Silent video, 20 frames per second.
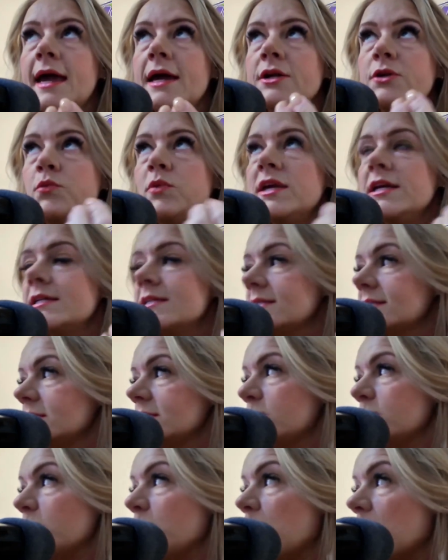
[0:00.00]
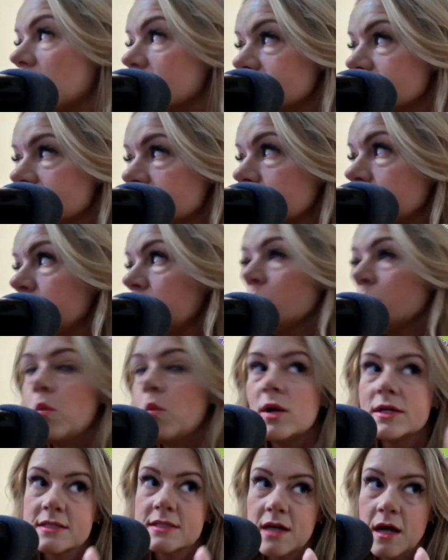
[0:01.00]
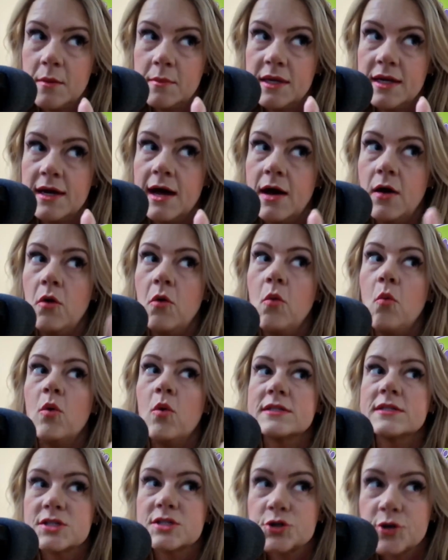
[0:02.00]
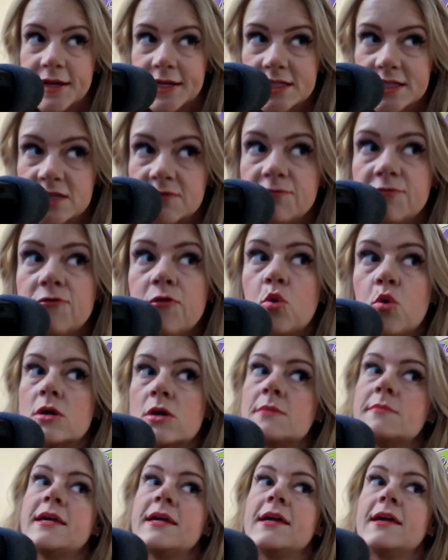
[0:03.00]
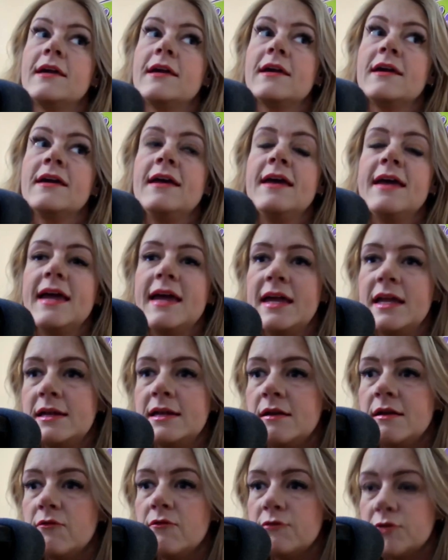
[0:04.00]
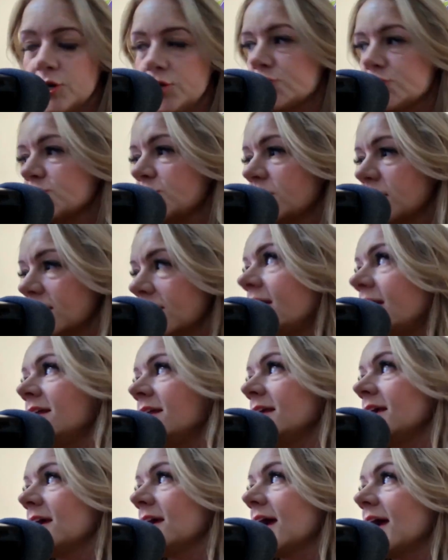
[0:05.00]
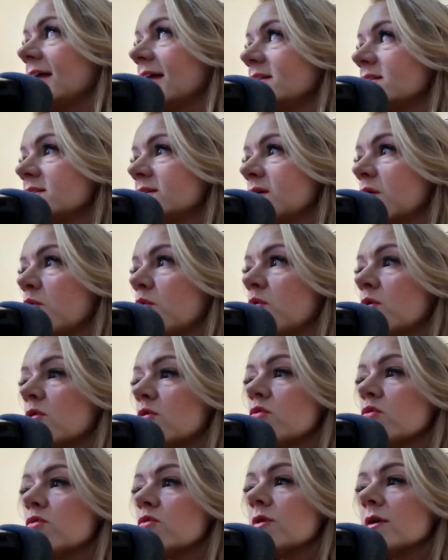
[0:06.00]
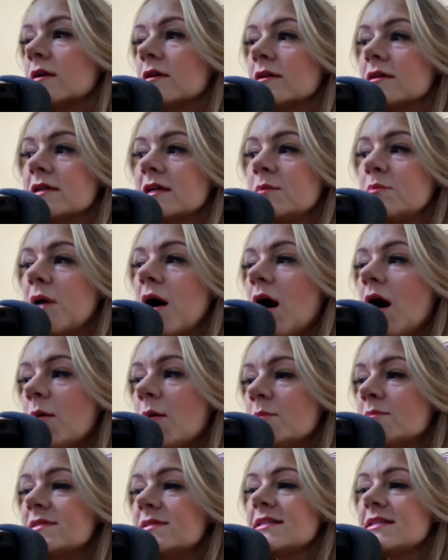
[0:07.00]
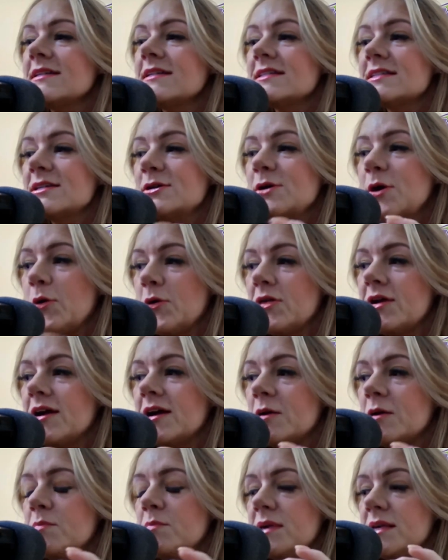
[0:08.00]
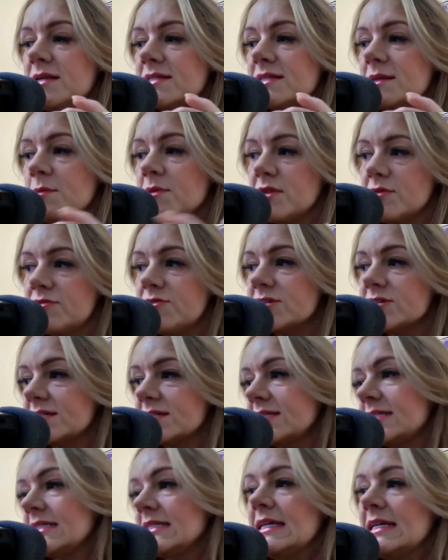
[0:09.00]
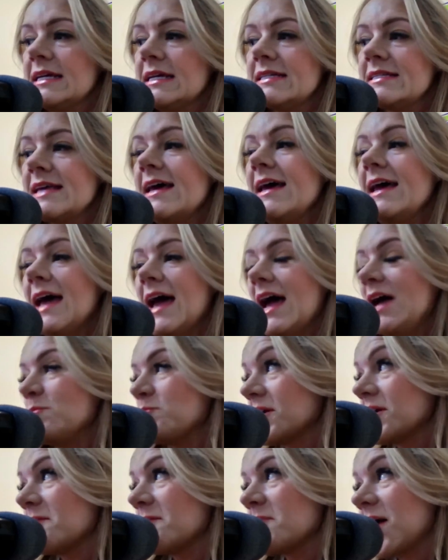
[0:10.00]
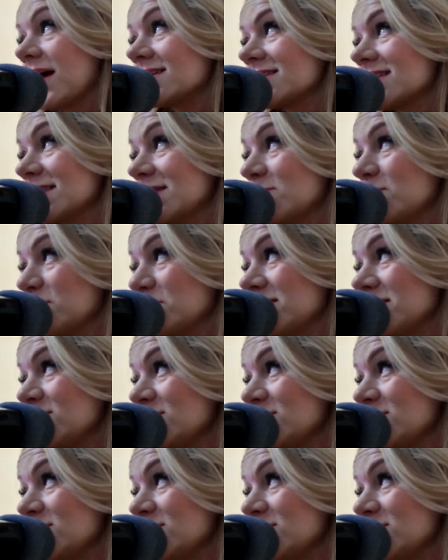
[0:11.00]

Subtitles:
we get to see what's new, what's coming out, what's transforming in furniture and lighting. And so we're really pumped to go there, be some of the first to see it, and bring it back to the Bemidji